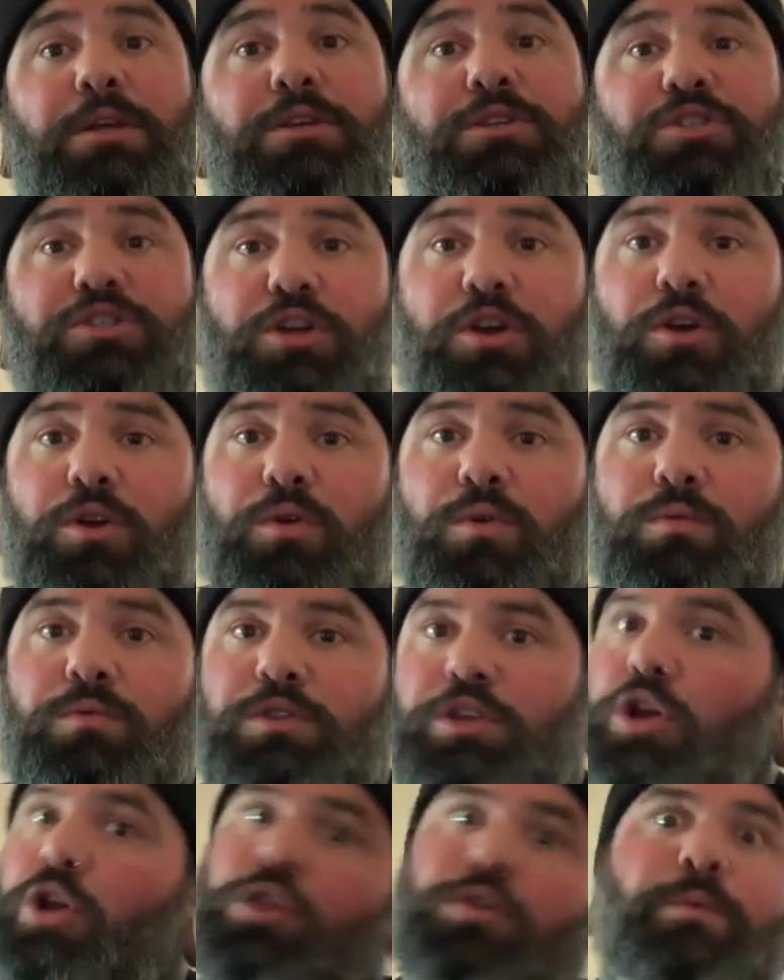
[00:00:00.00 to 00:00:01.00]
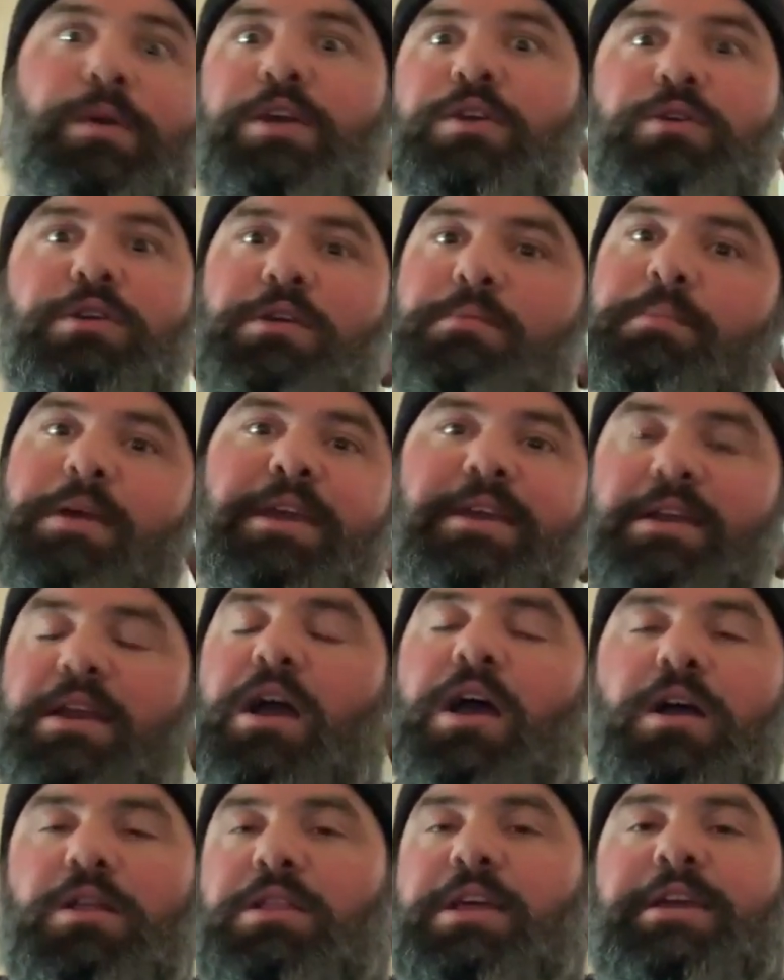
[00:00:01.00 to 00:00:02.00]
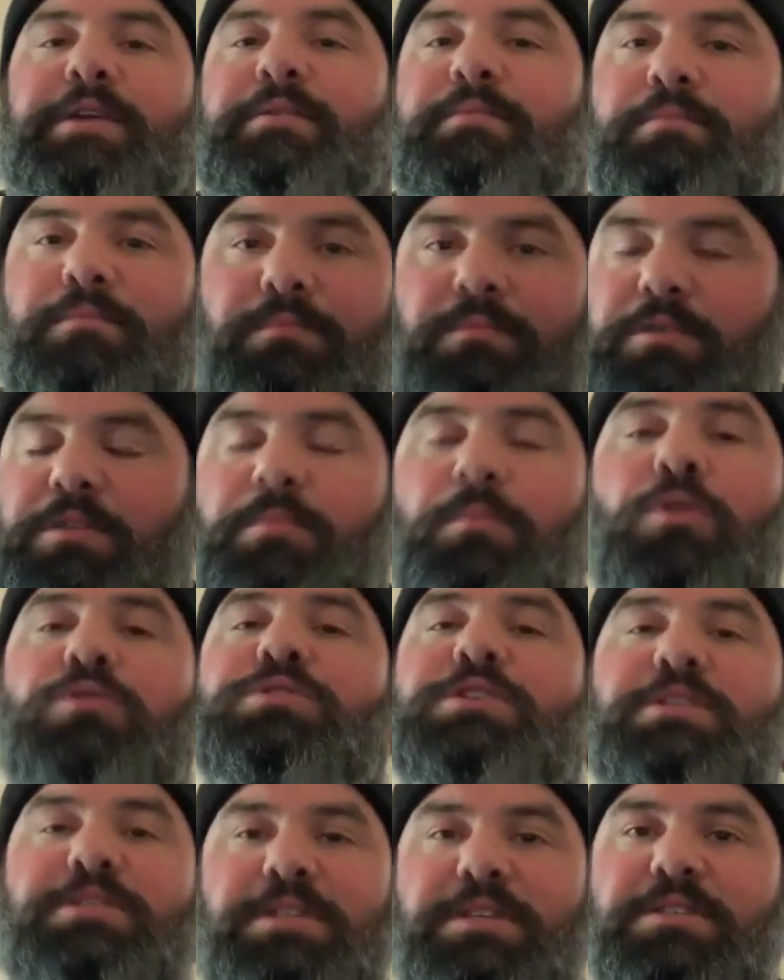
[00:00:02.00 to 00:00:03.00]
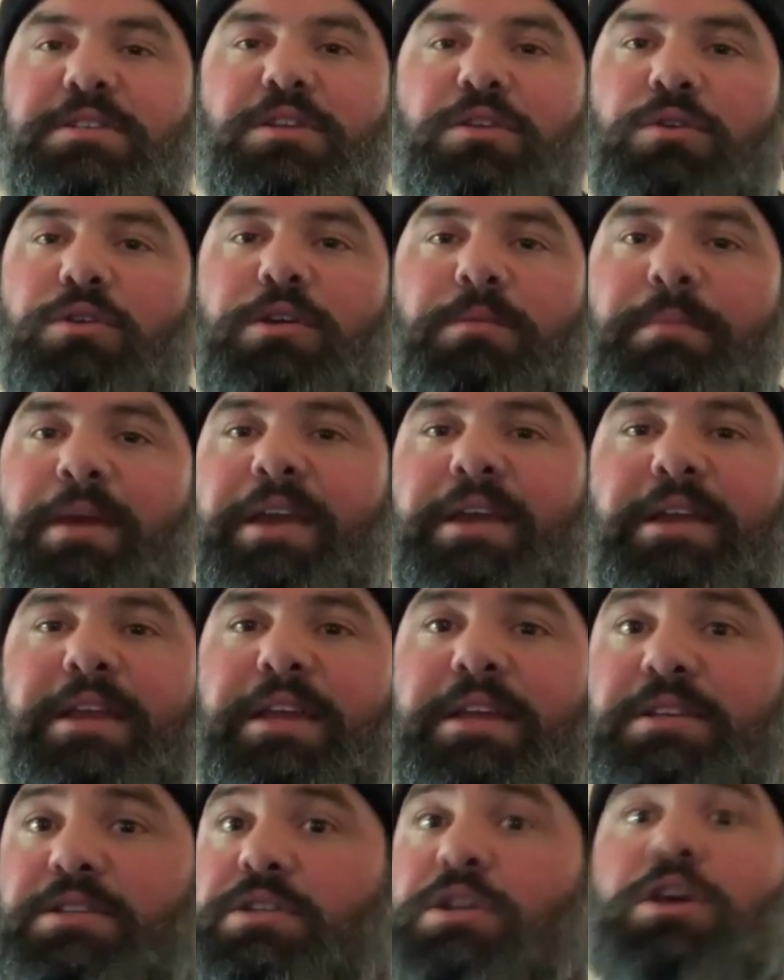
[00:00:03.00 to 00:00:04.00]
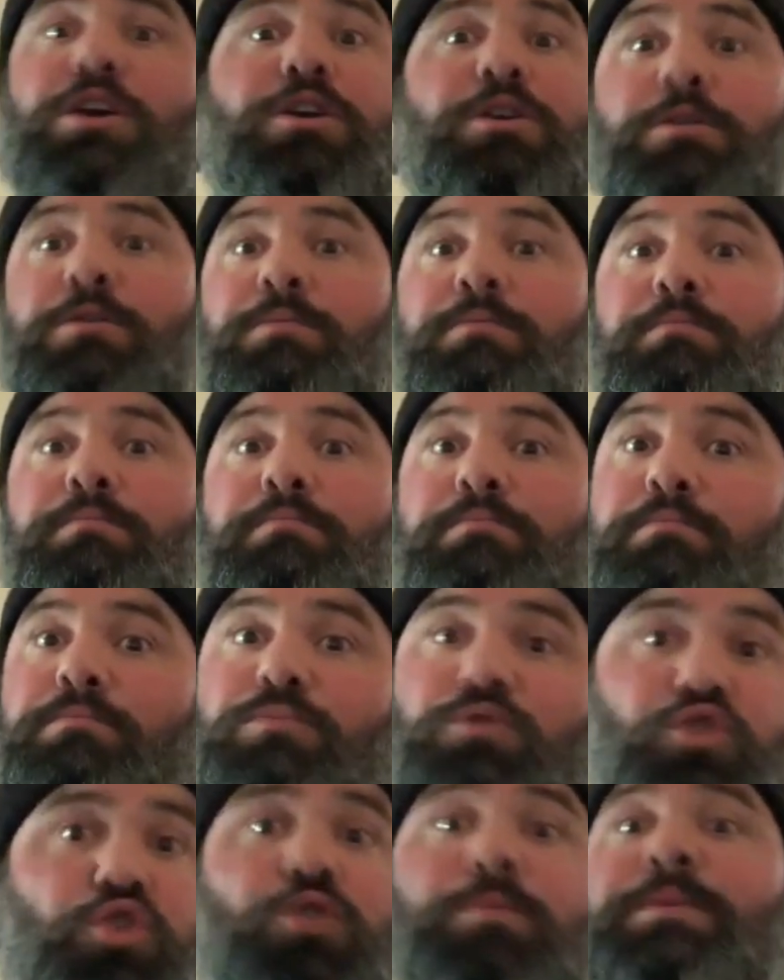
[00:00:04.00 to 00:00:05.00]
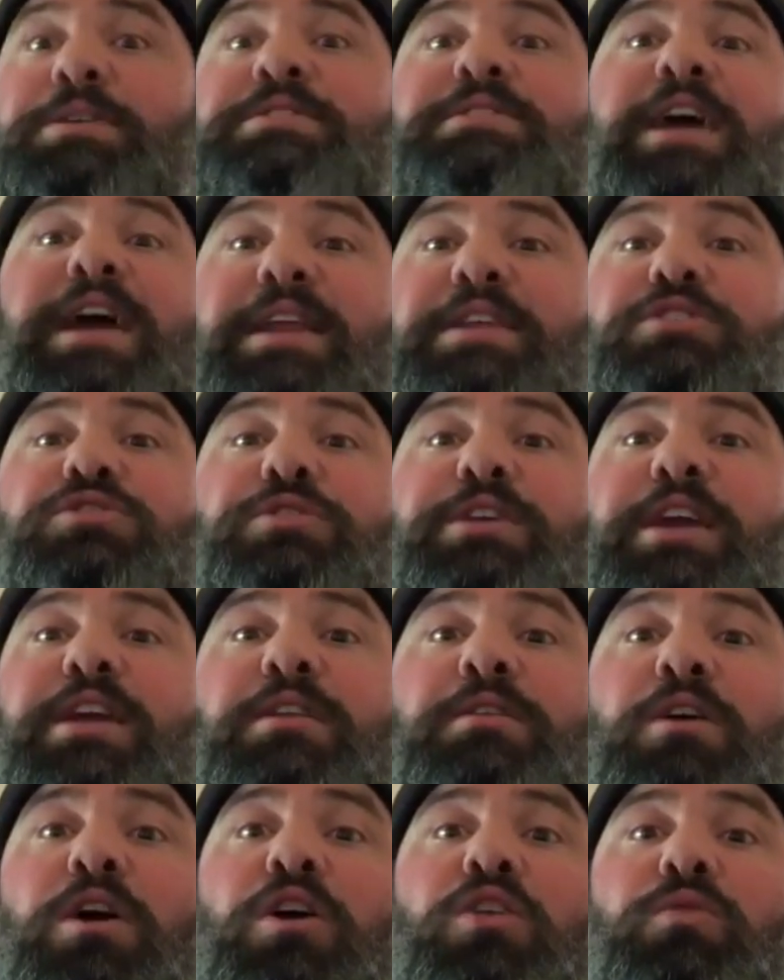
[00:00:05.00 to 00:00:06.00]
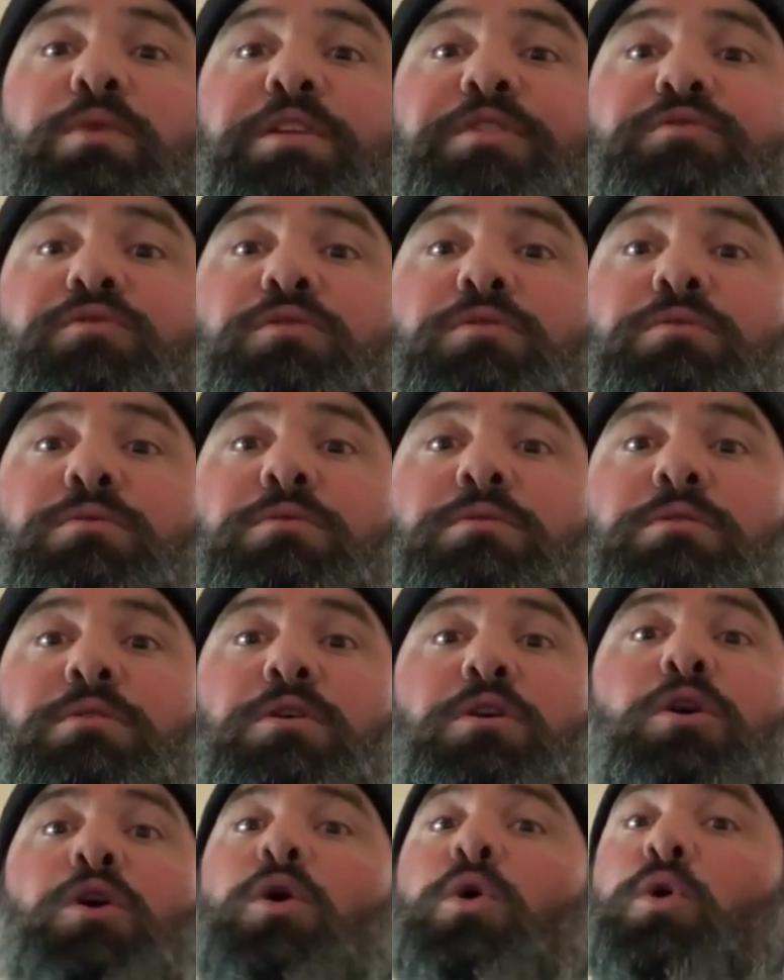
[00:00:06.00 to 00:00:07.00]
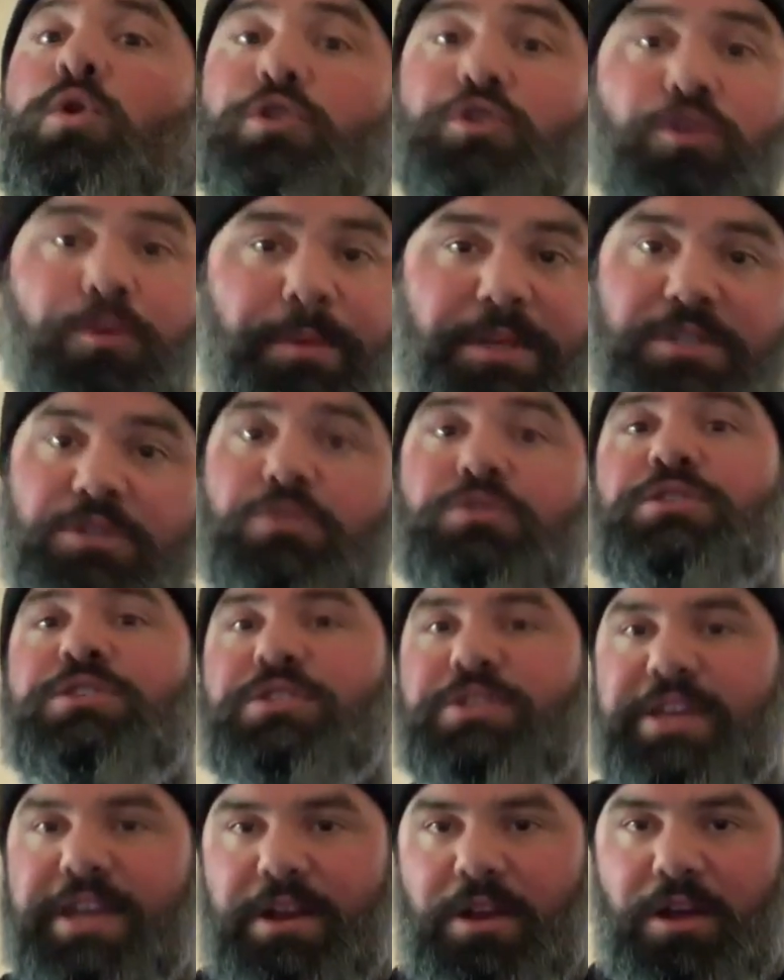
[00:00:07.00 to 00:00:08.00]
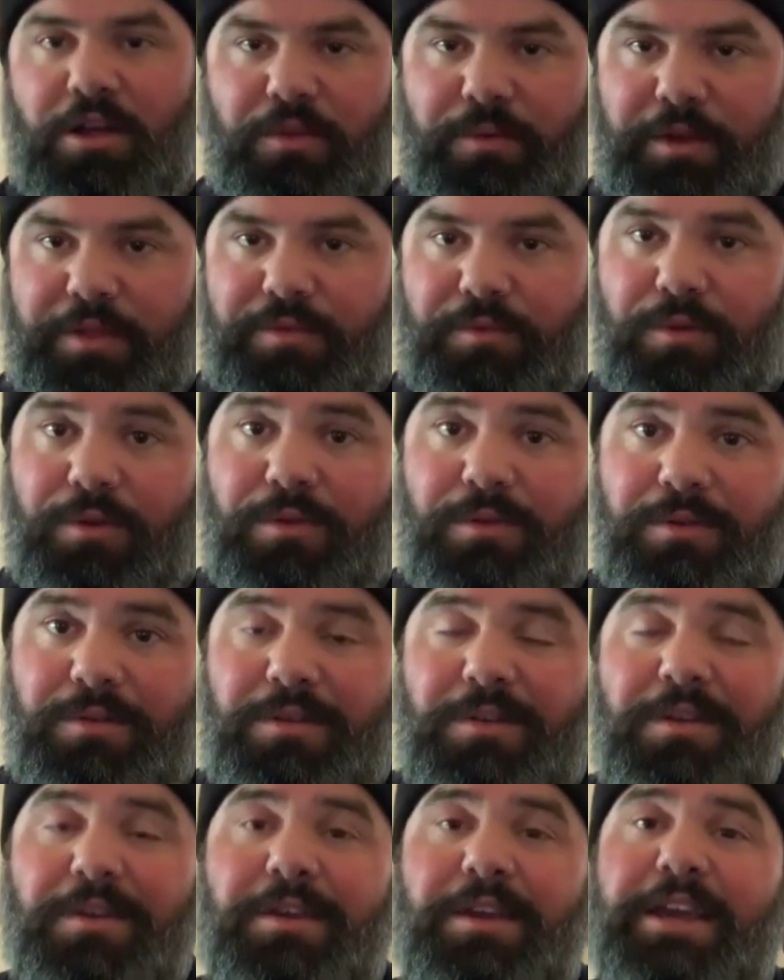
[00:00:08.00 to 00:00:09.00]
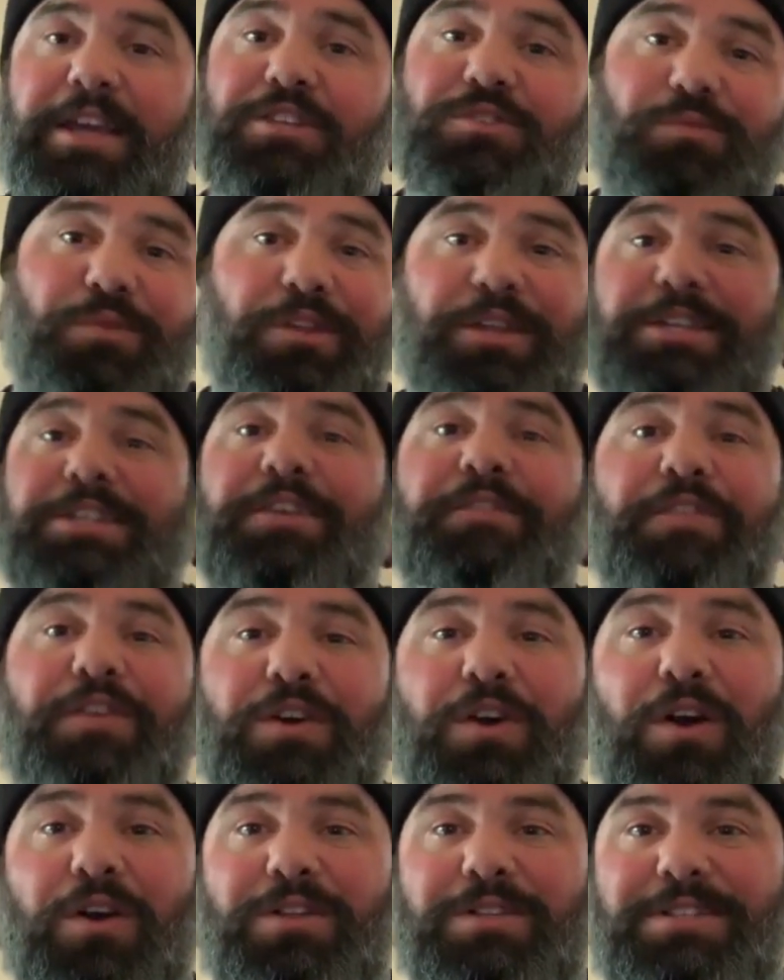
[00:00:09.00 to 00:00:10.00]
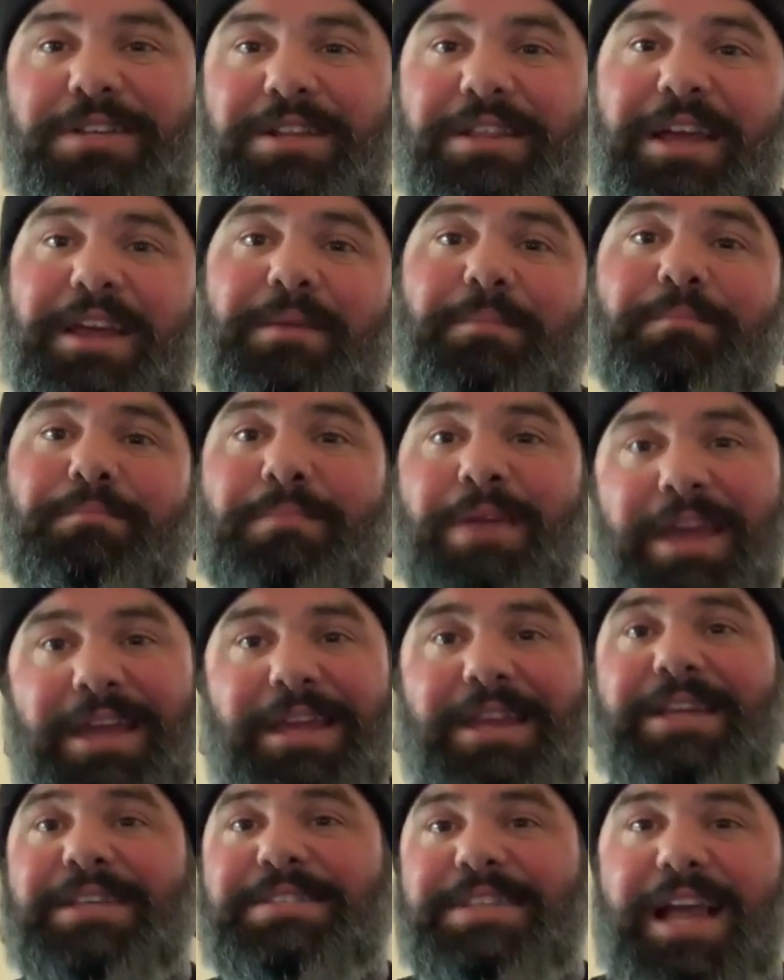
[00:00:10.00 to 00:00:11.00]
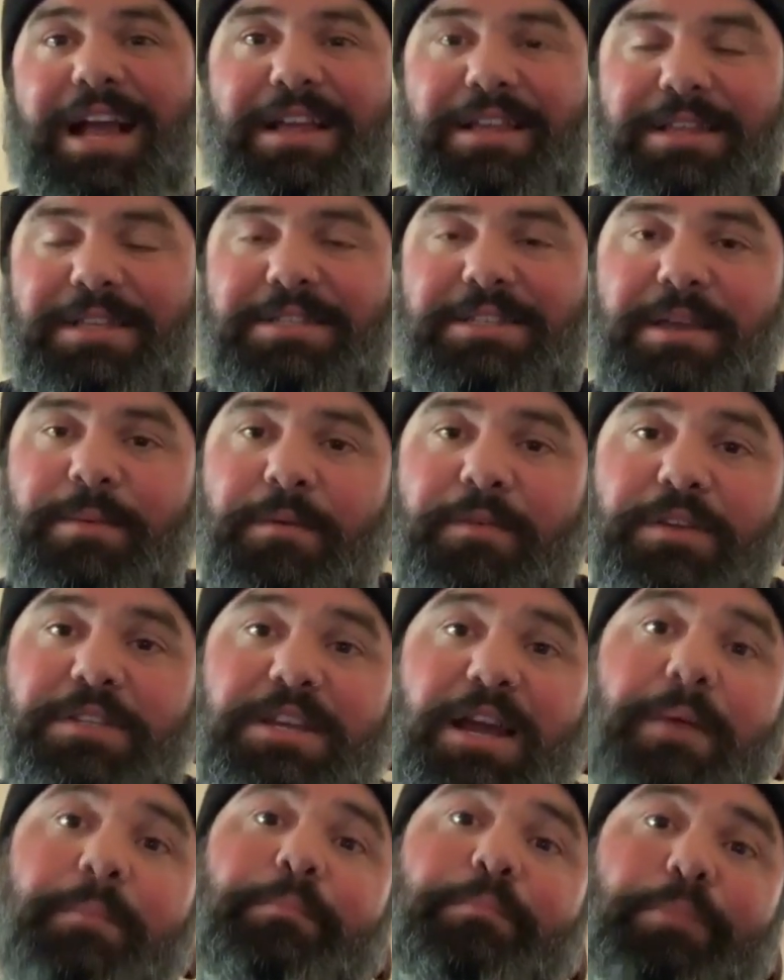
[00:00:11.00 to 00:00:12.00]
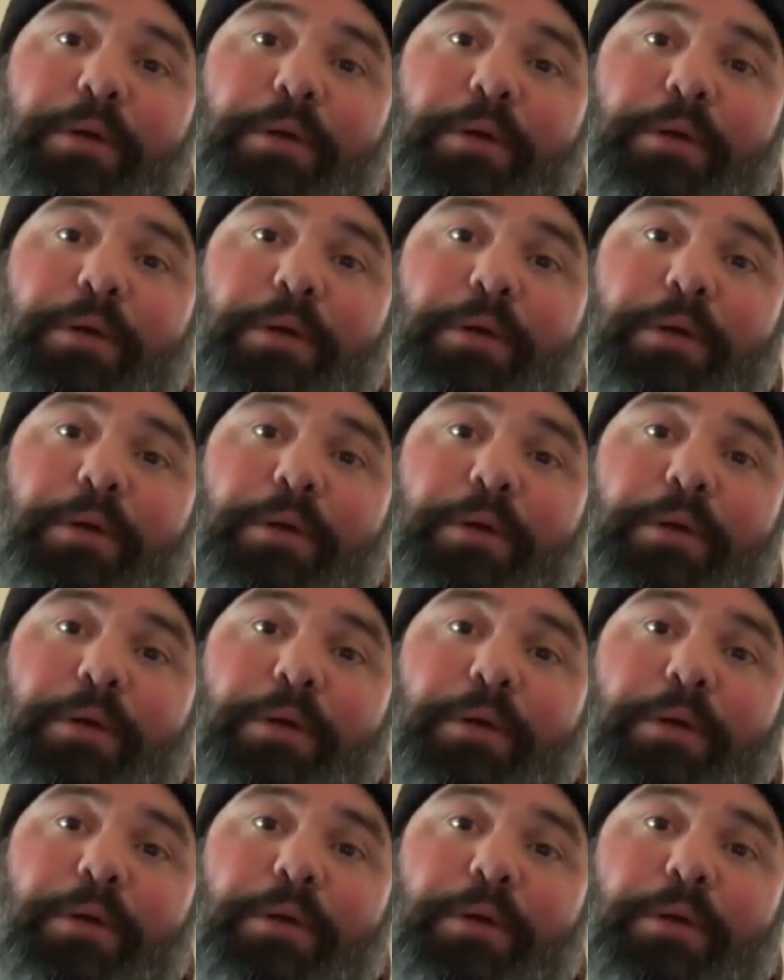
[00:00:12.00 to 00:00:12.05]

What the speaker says: So the only way you can make it, the most consistent you can make it is do them as tight as you can all the way through, or do them as loose as you can all the way through. It's really difficult to make it exactly the same every time.